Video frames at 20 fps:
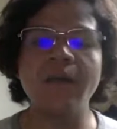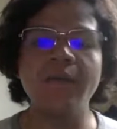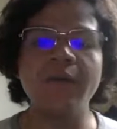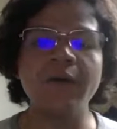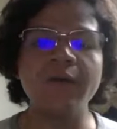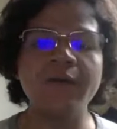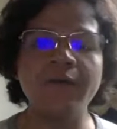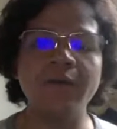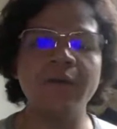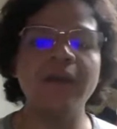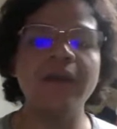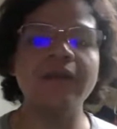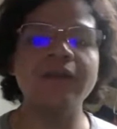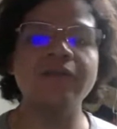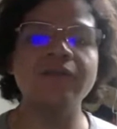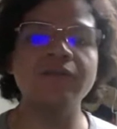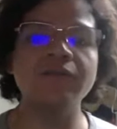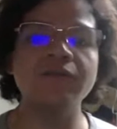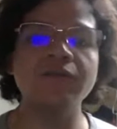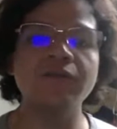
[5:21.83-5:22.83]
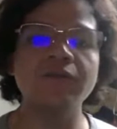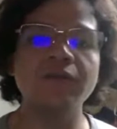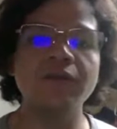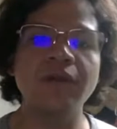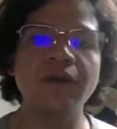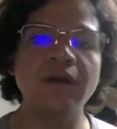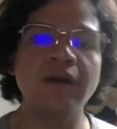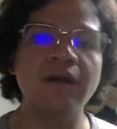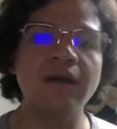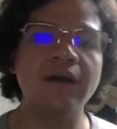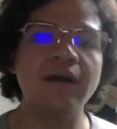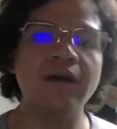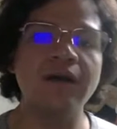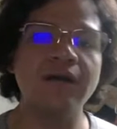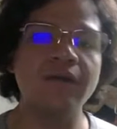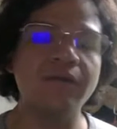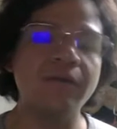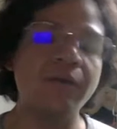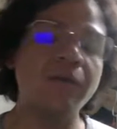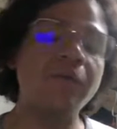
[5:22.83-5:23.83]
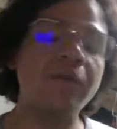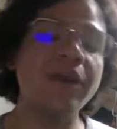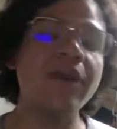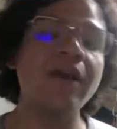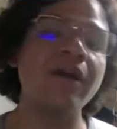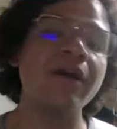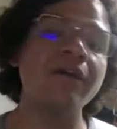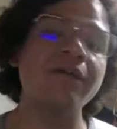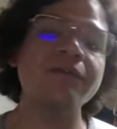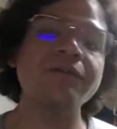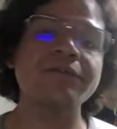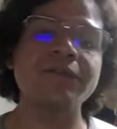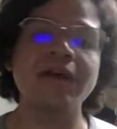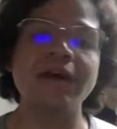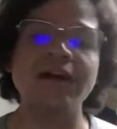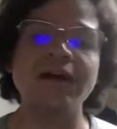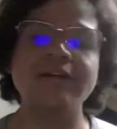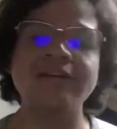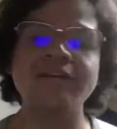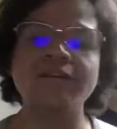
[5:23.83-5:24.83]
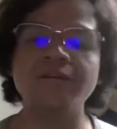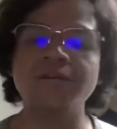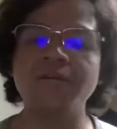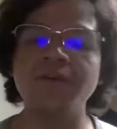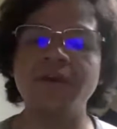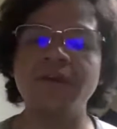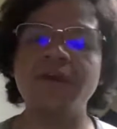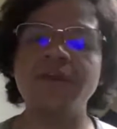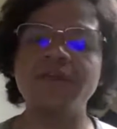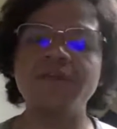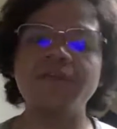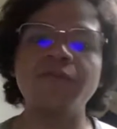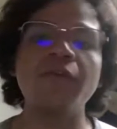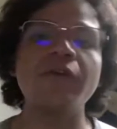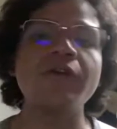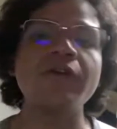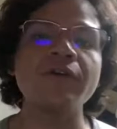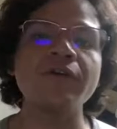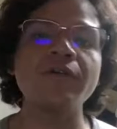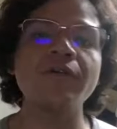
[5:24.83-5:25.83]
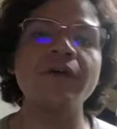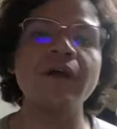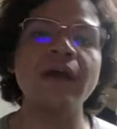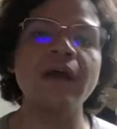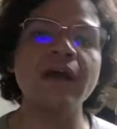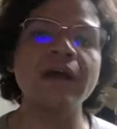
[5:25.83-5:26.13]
But we would like to, but we are still working for you,